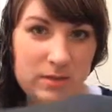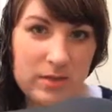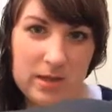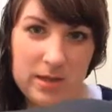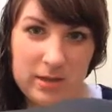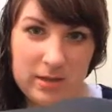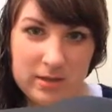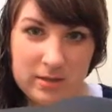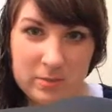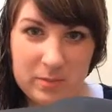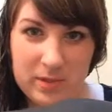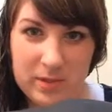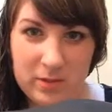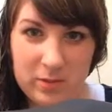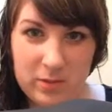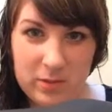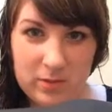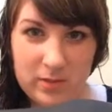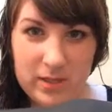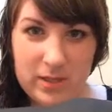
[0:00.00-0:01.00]
style as
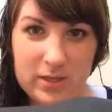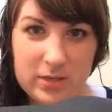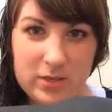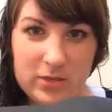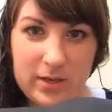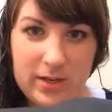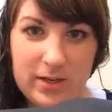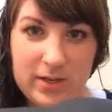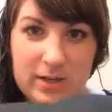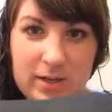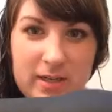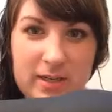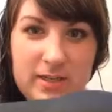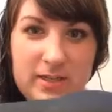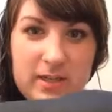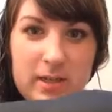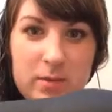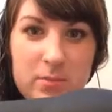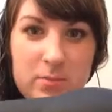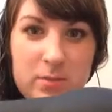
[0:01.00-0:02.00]
my old hairdryer
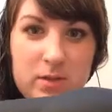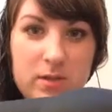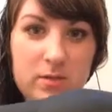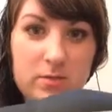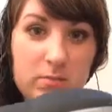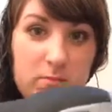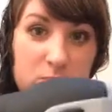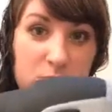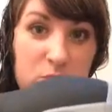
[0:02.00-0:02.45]
except